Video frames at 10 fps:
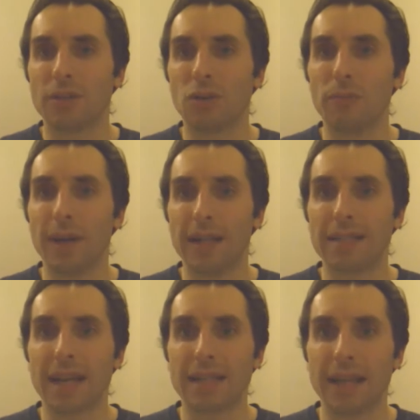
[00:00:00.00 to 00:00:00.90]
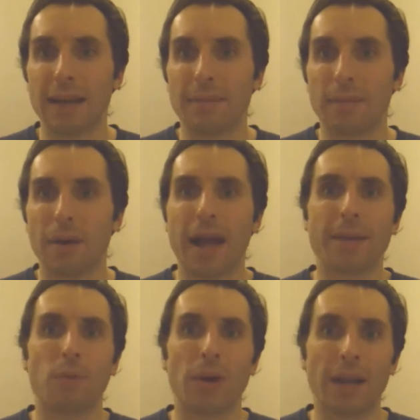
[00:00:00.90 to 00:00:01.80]
2 minutes at
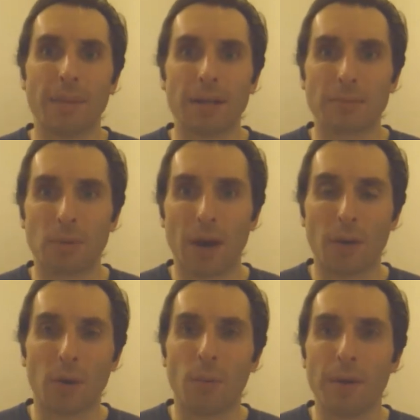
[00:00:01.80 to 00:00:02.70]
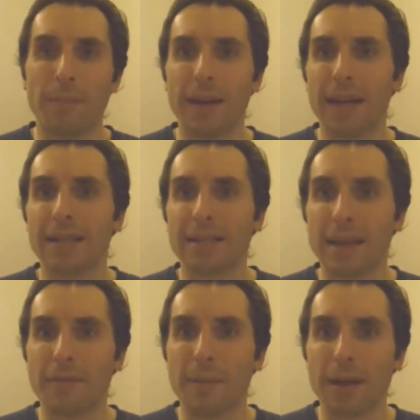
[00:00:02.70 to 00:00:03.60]
9.8 miles per hour, 1 minute at
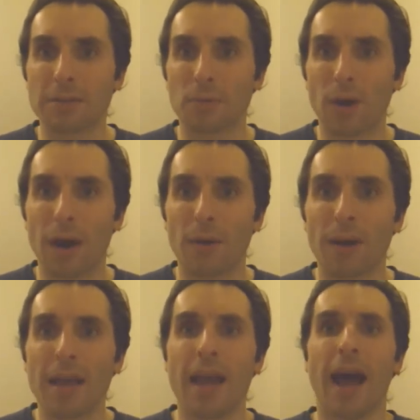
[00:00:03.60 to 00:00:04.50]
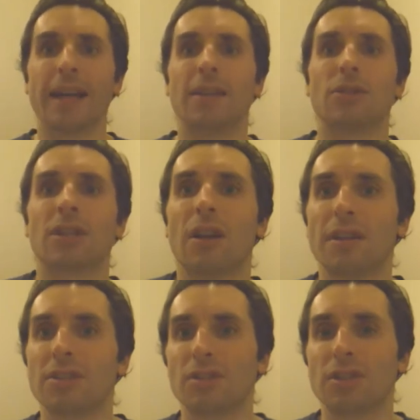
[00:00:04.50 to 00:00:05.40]
7 miles per hour. I did those
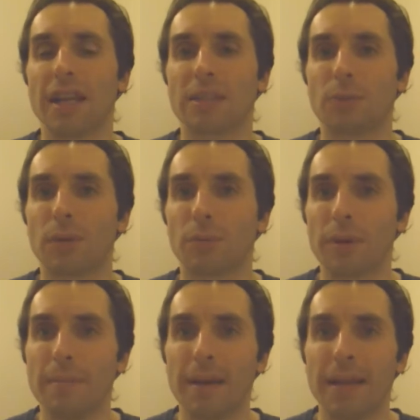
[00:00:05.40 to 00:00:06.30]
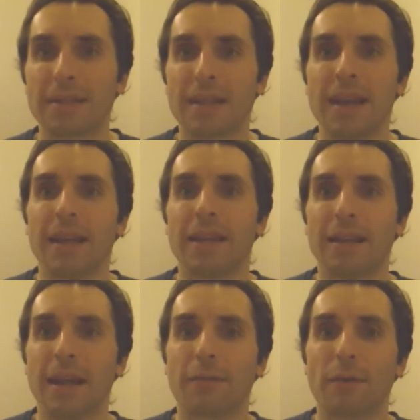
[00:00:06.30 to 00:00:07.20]
cluster sets with 3 minutes,
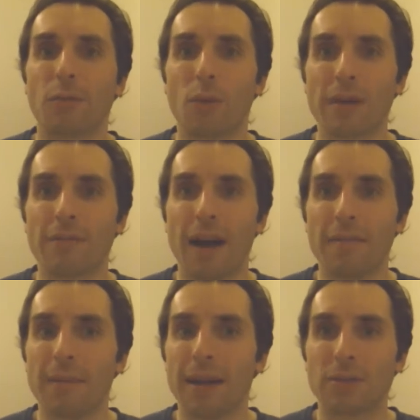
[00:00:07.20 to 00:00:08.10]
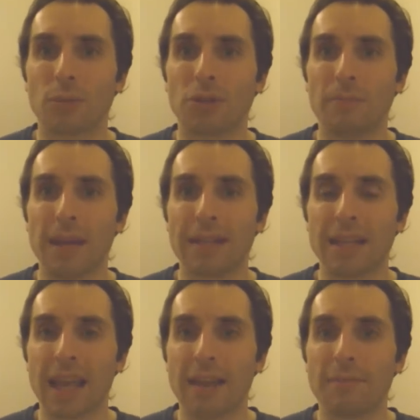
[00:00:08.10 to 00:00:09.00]
did that for 45 minutes, which means
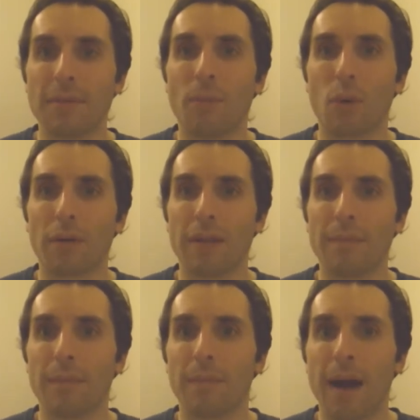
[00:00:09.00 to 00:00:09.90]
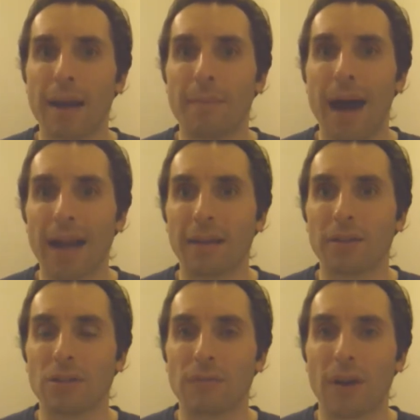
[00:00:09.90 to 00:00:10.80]
it gave me more than my
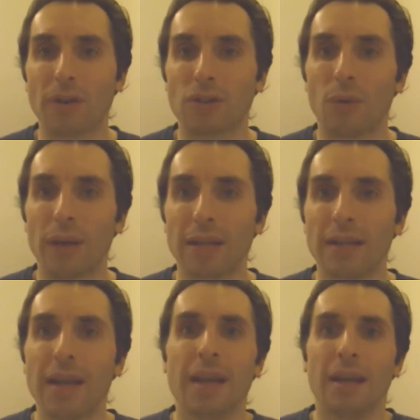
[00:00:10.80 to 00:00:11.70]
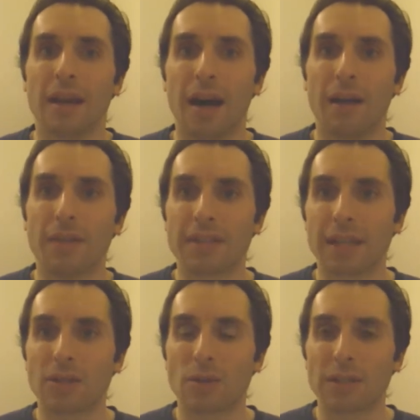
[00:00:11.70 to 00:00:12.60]
mileage as far as going the
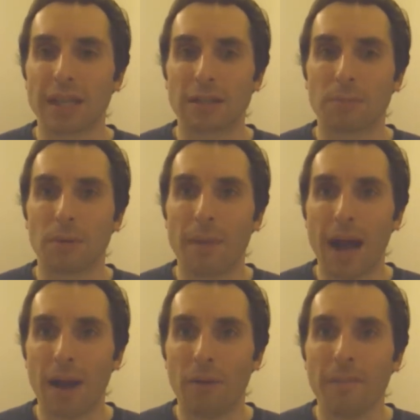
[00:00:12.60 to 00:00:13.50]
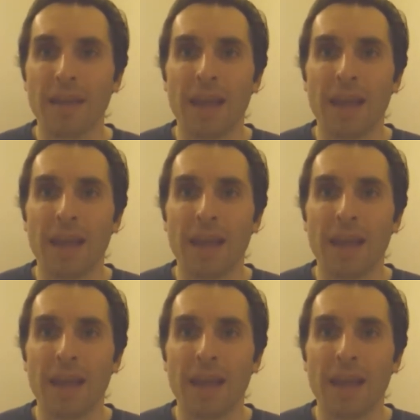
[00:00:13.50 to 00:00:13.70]
6:06 per mile.